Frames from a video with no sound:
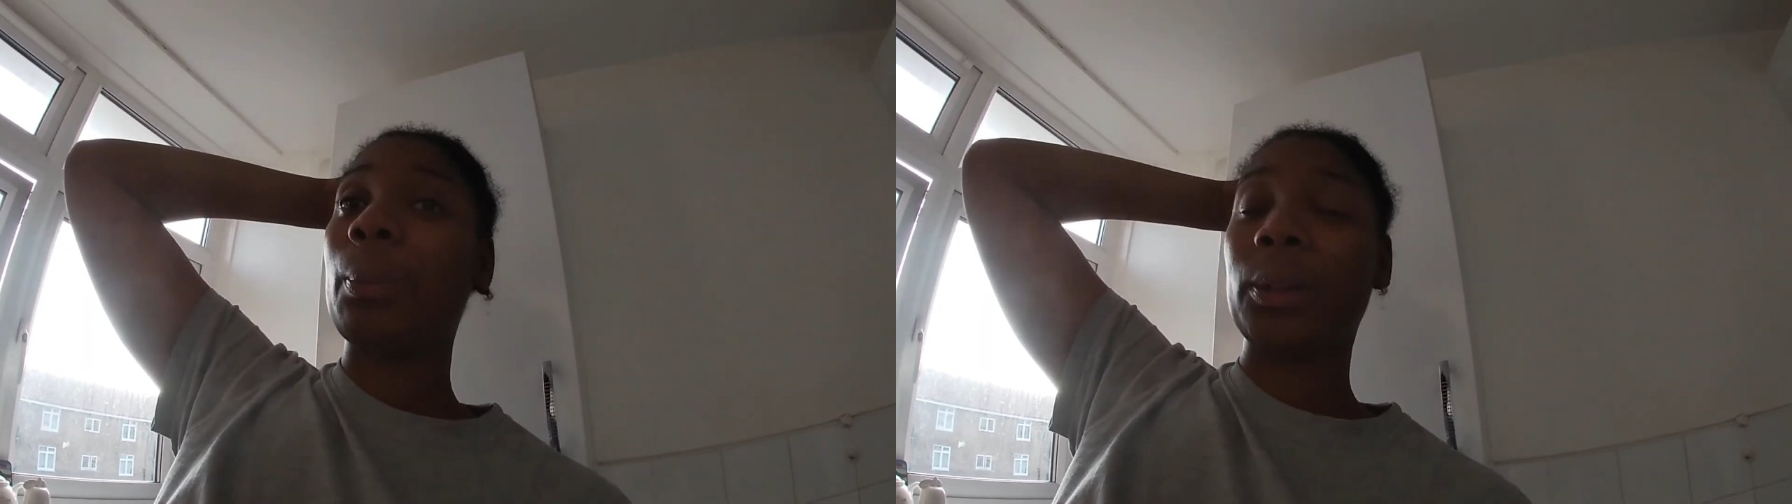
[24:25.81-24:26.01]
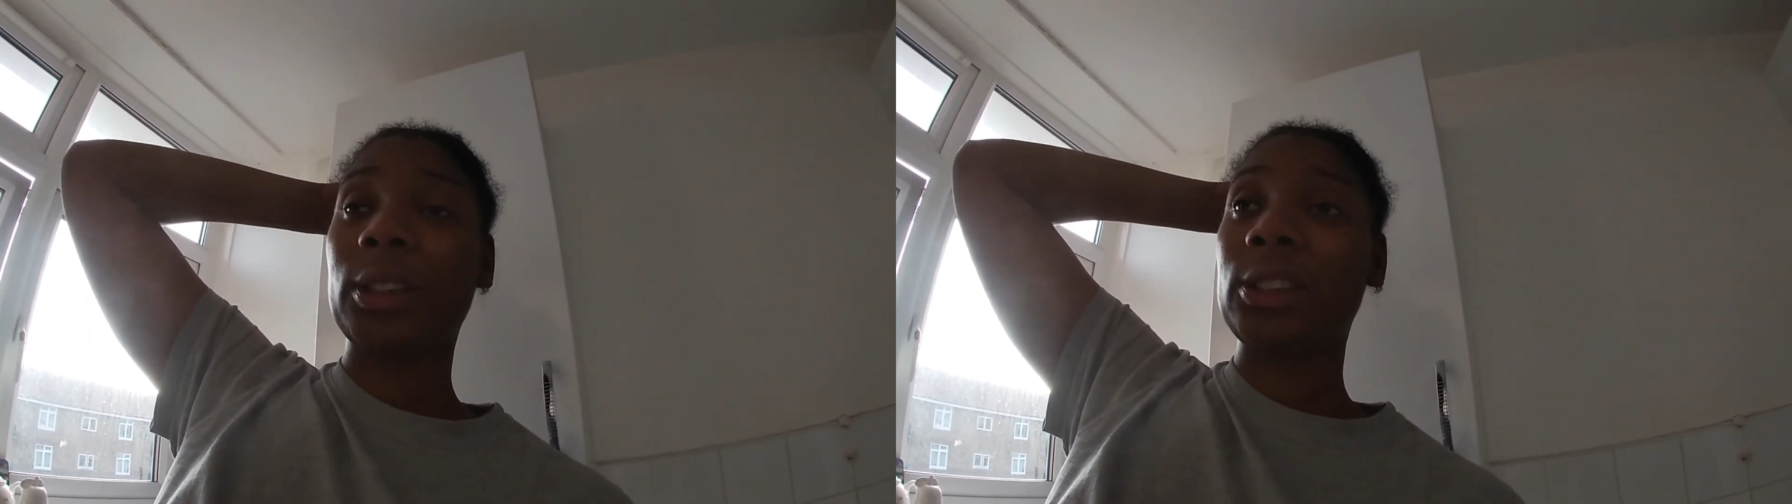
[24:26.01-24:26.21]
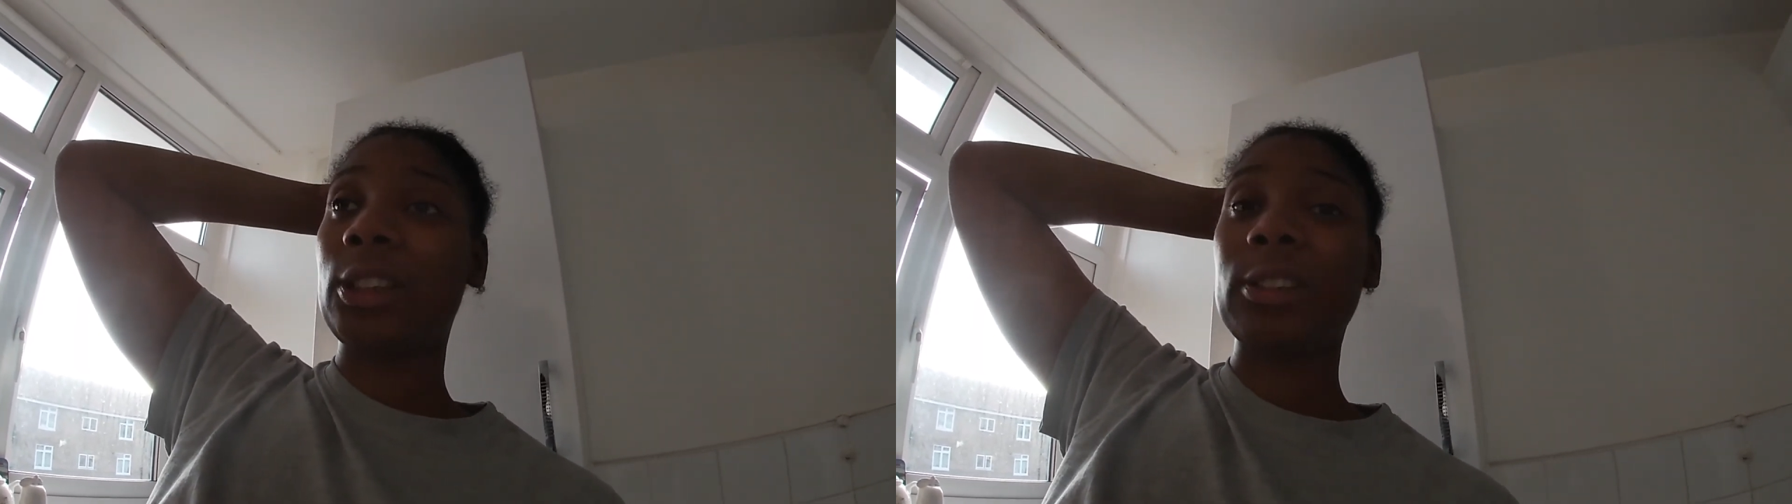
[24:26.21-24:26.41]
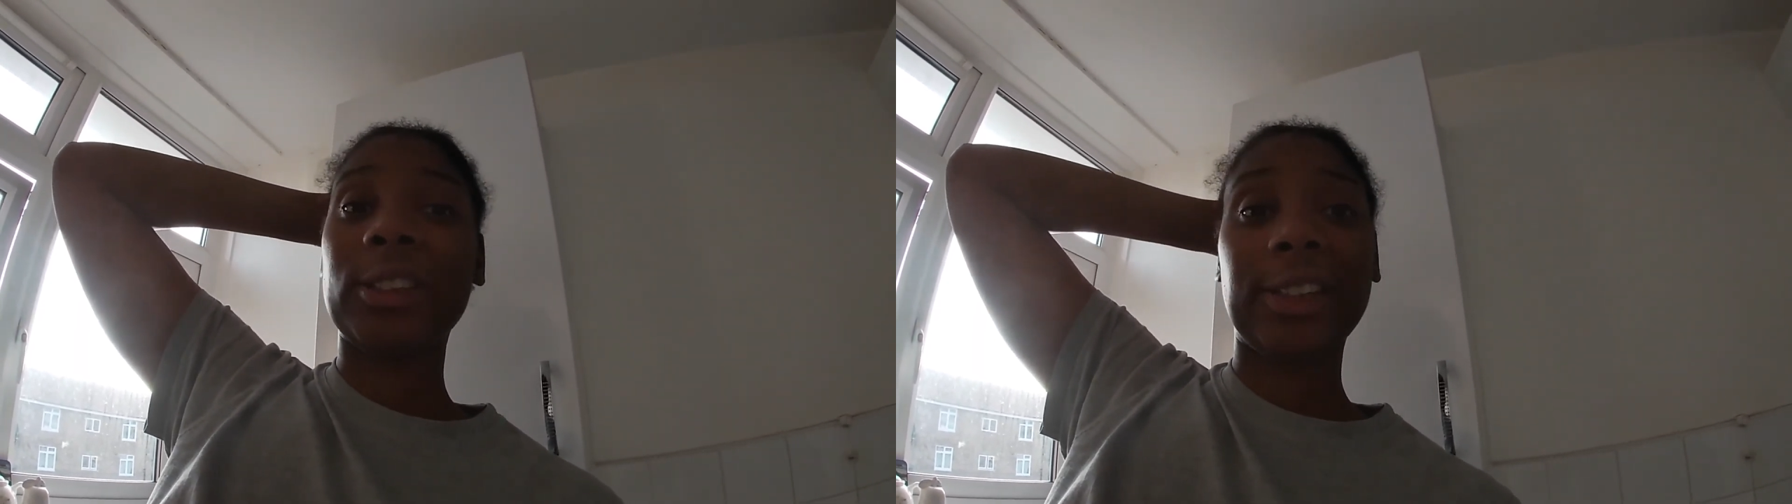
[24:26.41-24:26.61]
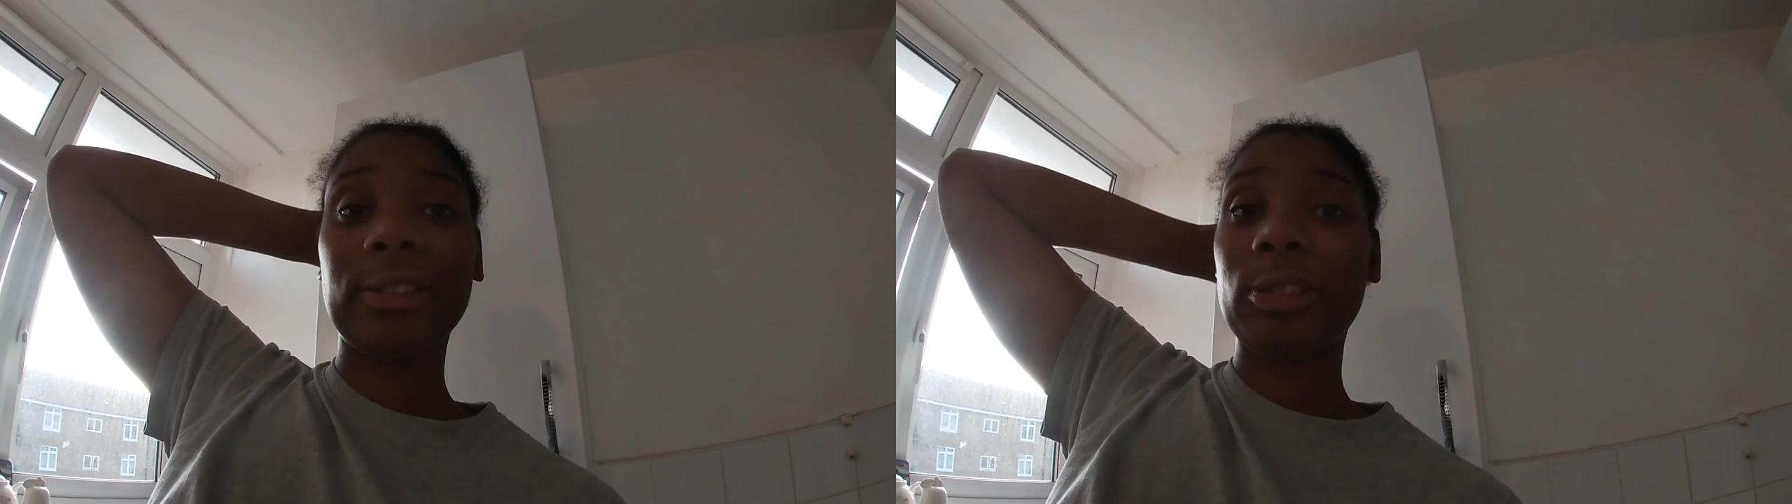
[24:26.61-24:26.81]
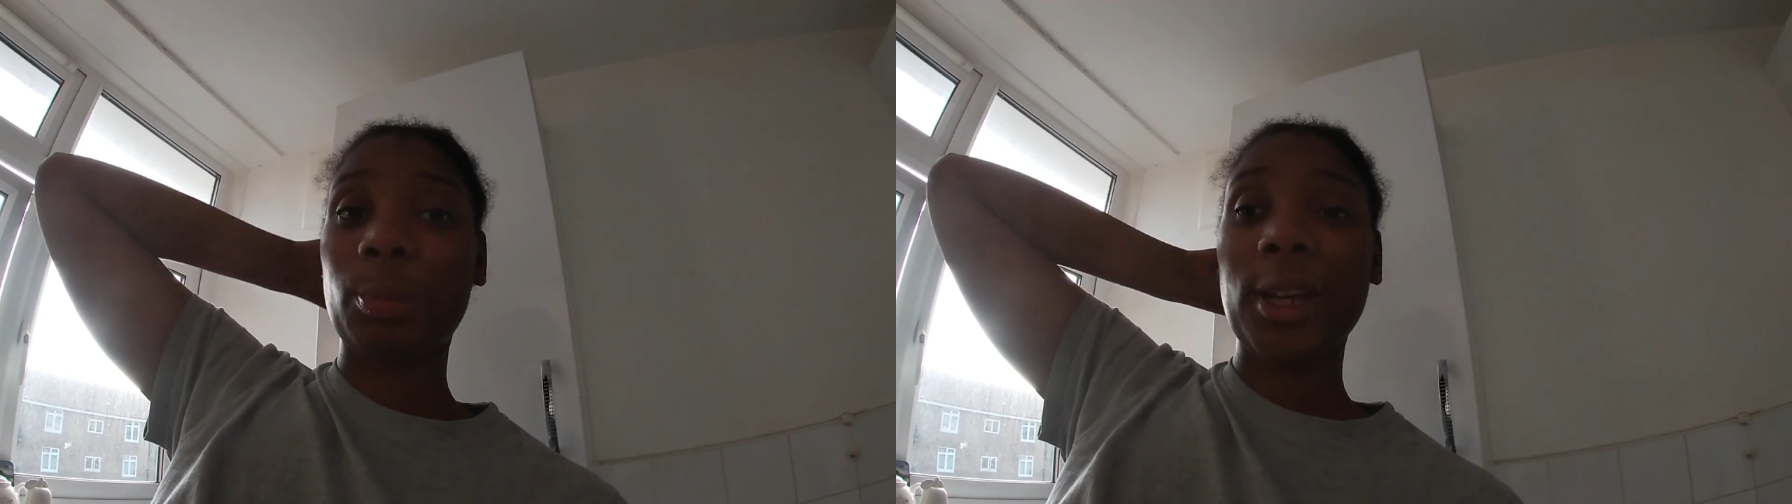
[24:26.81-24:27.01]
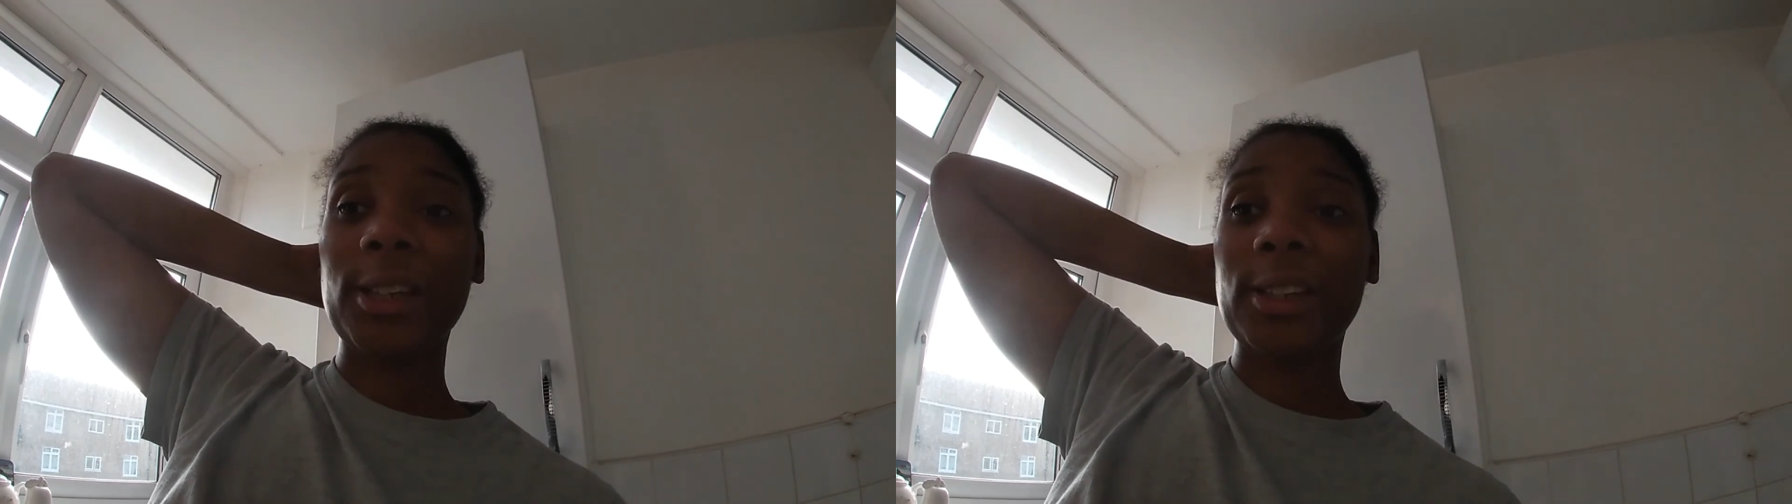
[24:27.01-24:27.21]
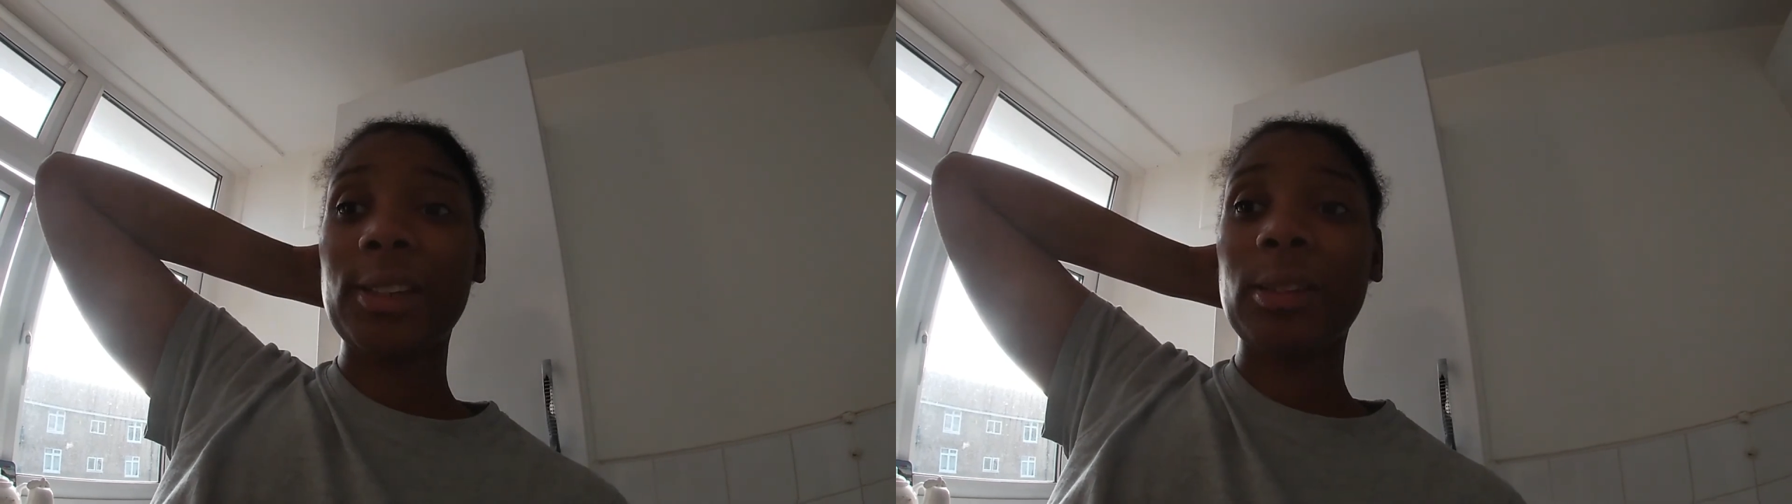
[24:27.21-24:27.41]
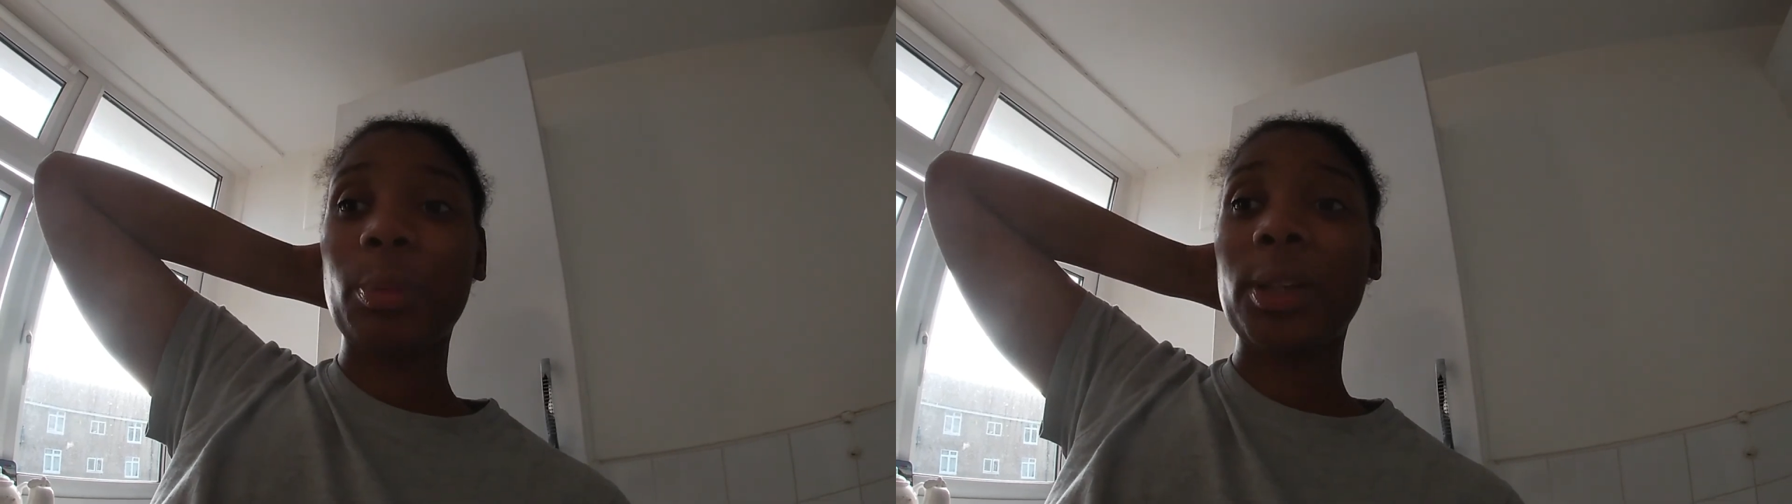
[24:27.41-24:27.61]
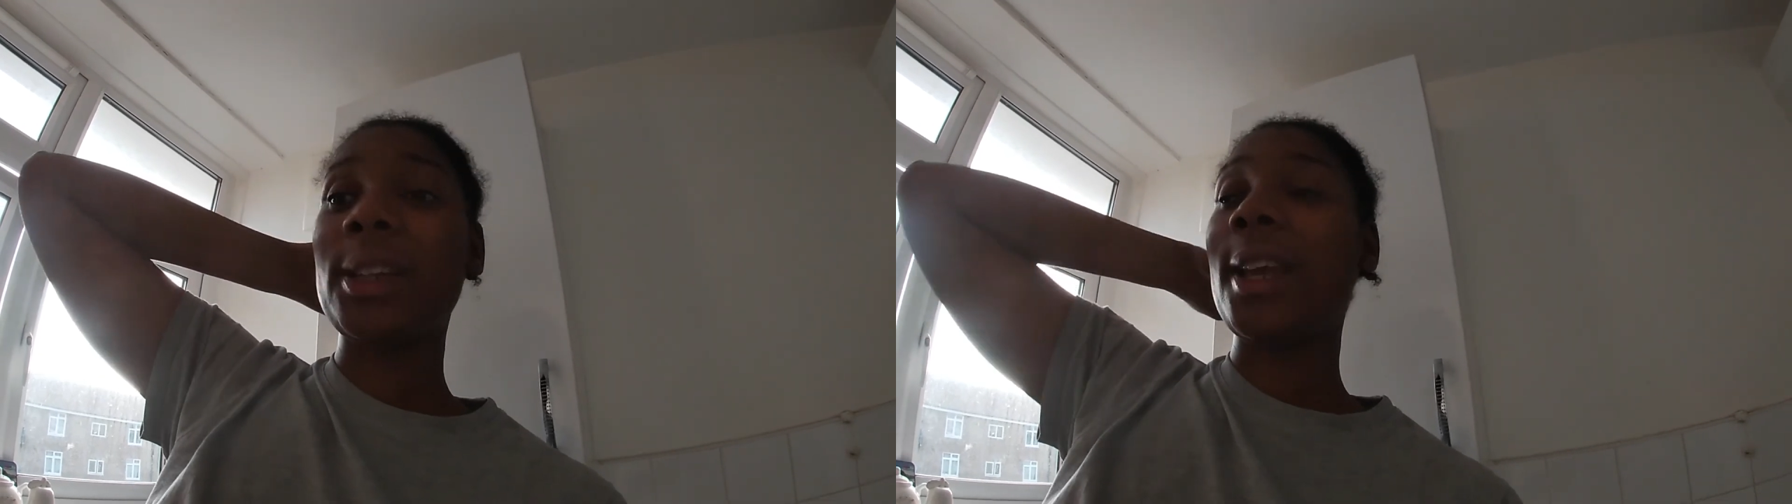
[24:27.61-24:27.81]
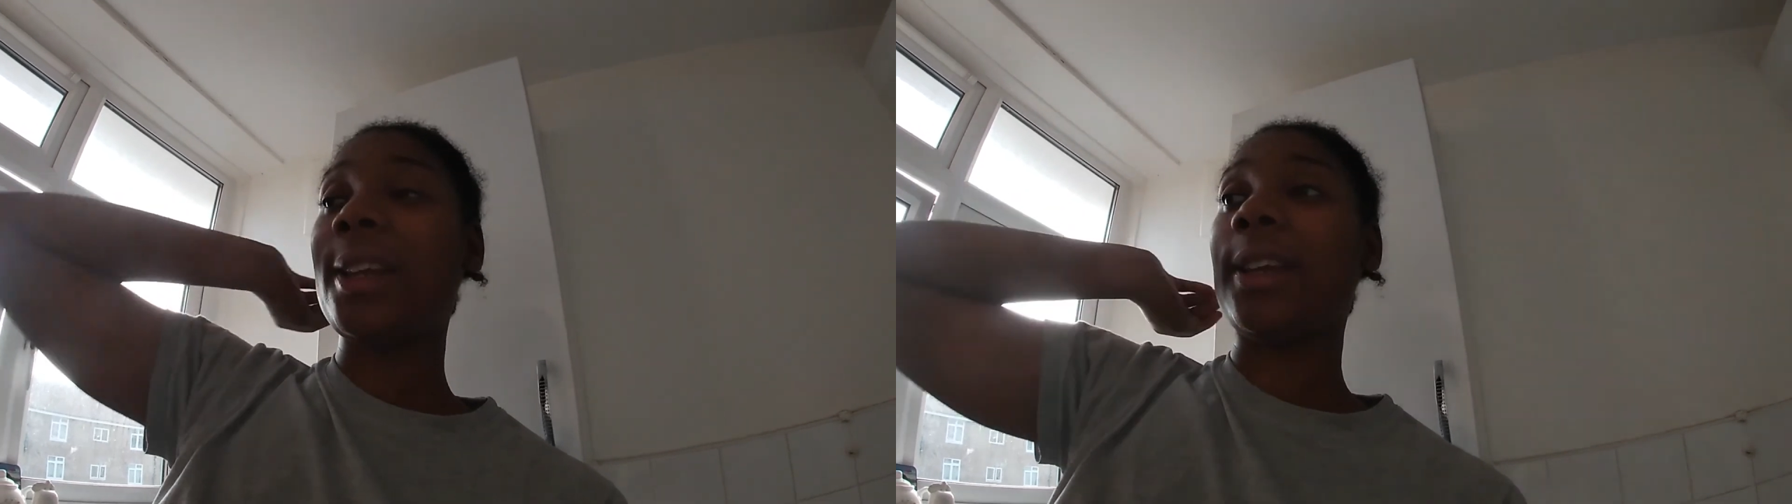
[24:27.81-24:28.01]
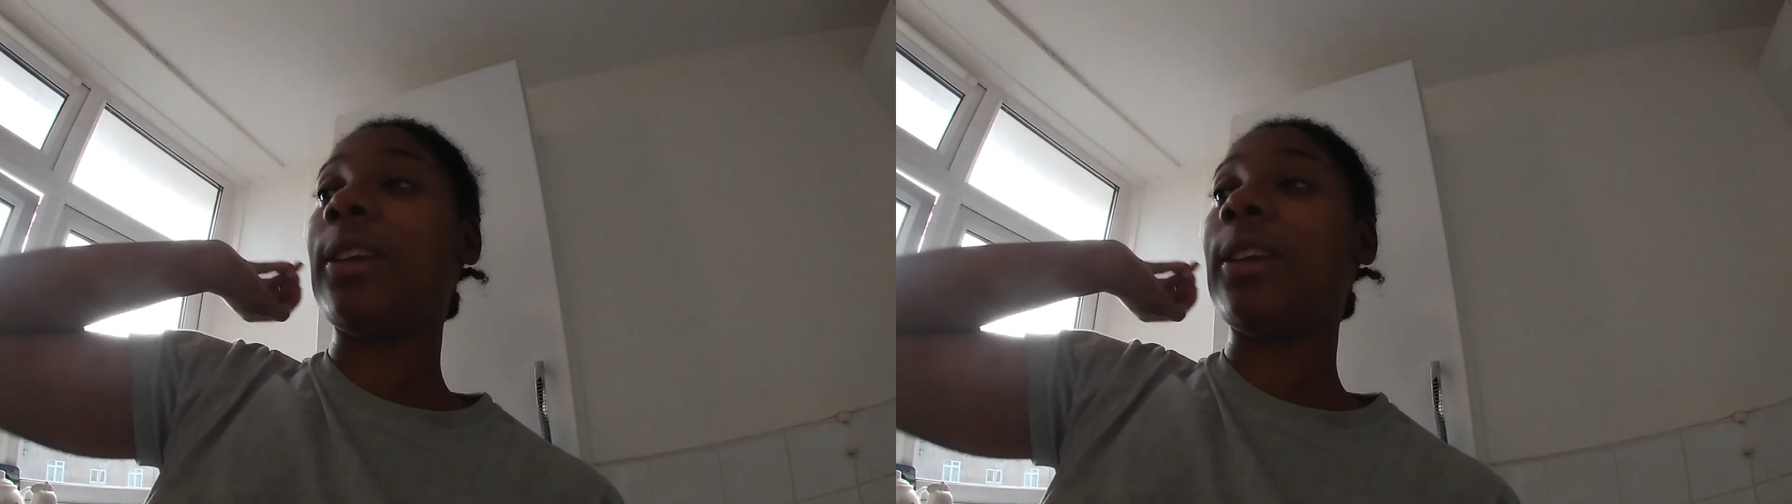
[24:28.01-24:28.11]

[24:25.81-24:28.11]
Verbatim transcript: because those little spiders one day they're